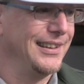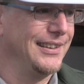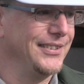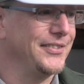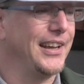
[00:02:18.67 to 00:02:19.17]

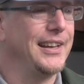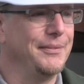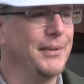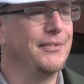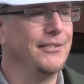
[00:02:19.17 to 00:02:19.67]
even if I
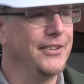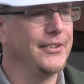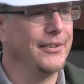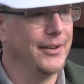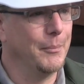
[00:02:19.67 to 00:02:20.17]
hadn't
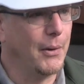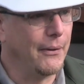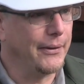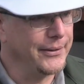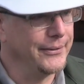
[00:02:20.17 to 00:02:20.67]
visited them all,